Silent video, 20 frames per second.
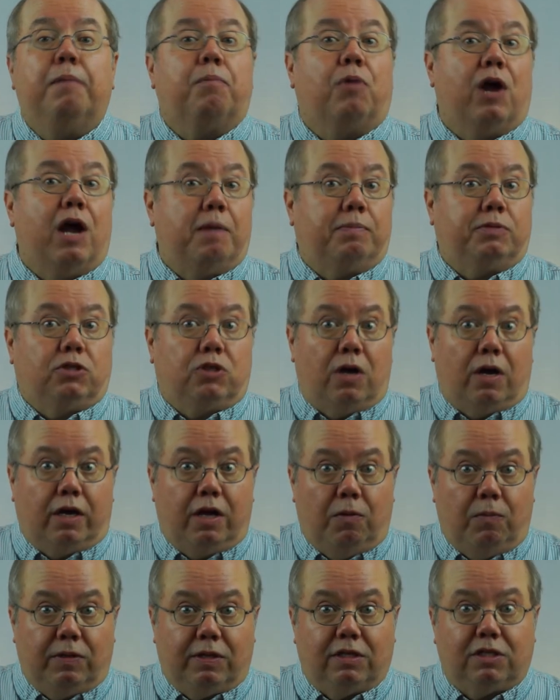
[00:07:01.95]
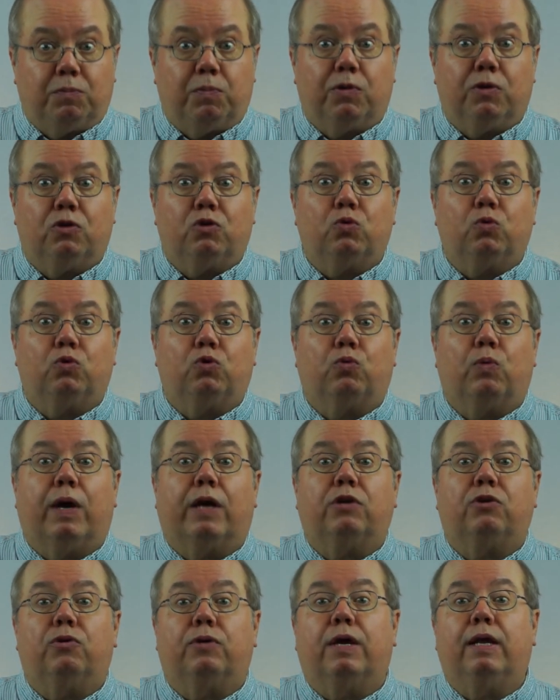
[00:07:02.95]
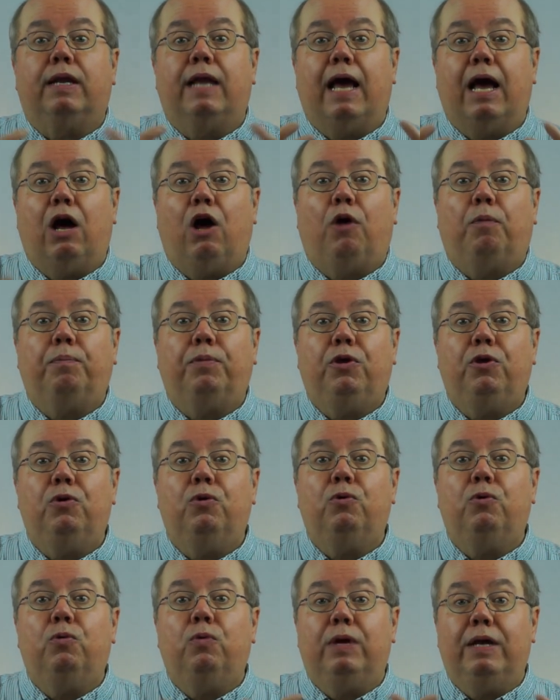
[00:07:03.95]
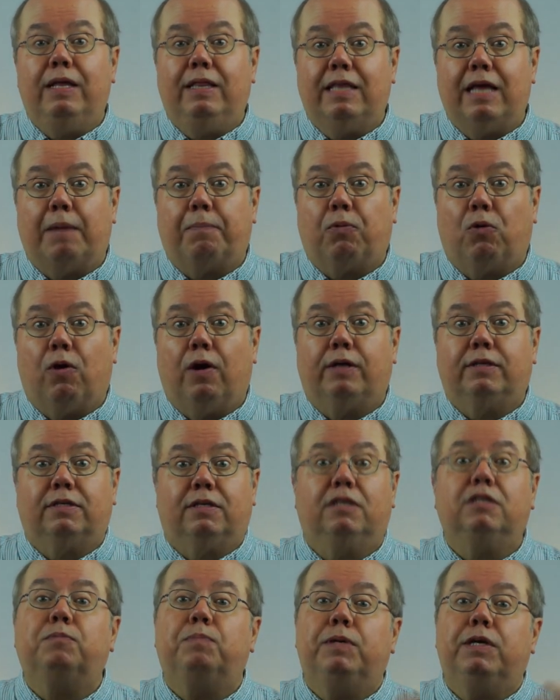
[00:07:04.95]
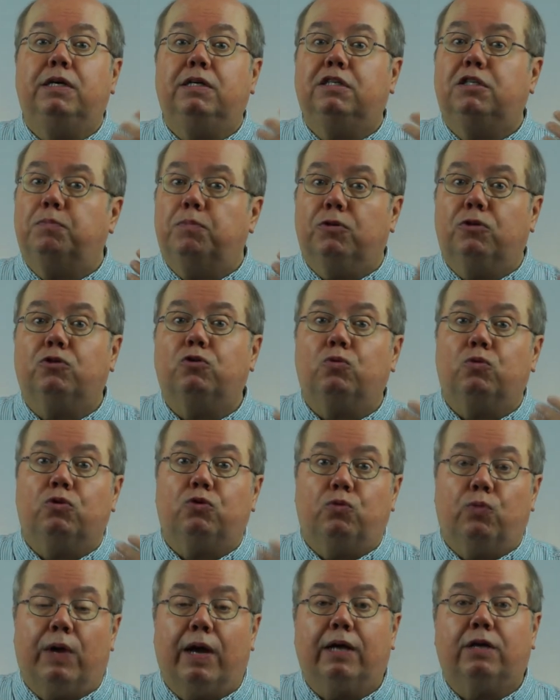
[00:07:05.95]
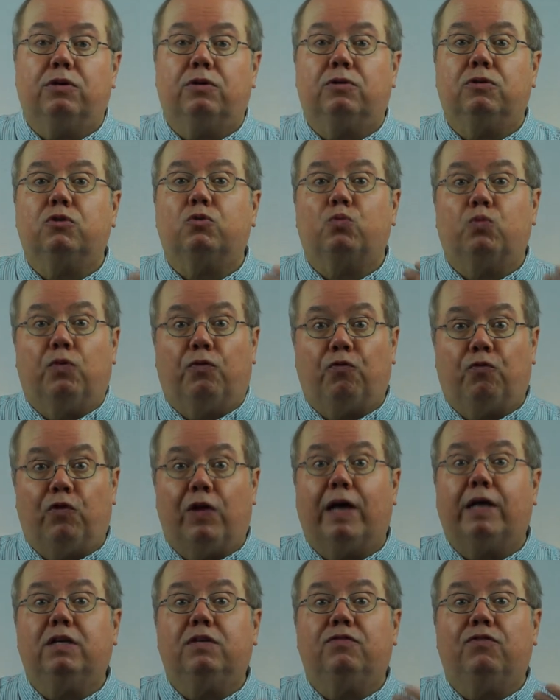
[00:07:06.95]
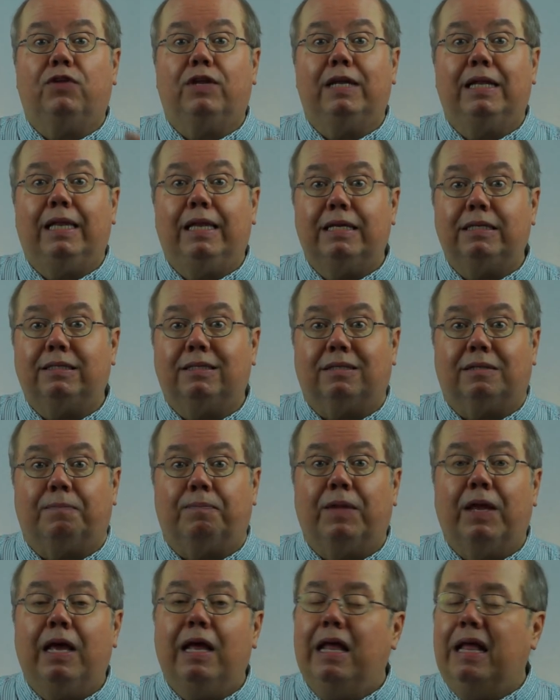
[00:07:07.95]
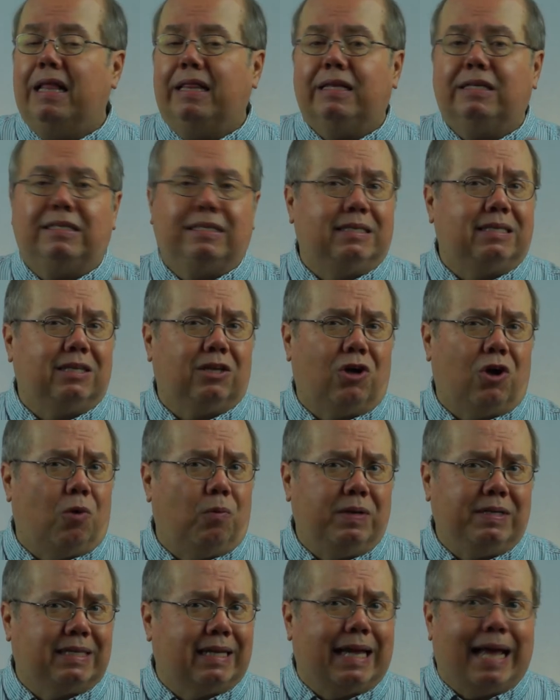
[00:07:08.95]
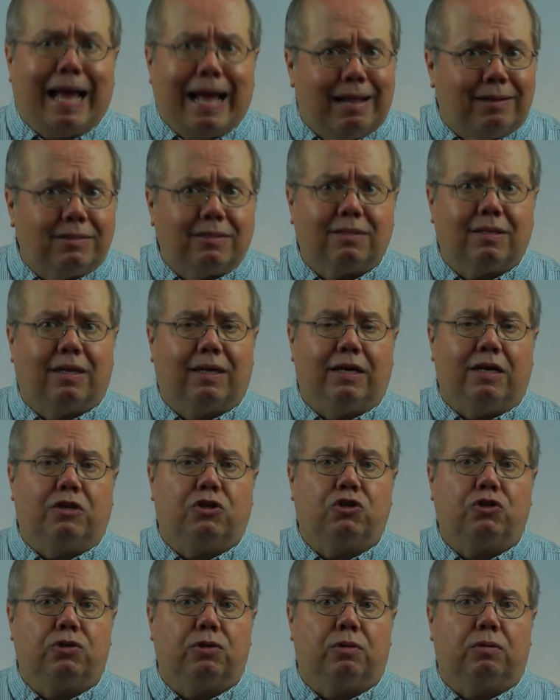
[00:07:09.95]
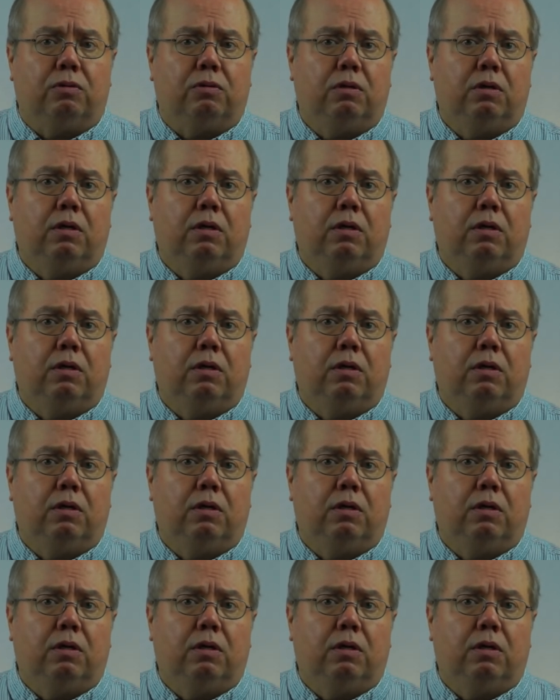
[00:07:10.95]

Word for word: Perhaps talking with a spiritual director can help you in that process, because spiritual directors reflectively listen. This isn't always a counseling issue.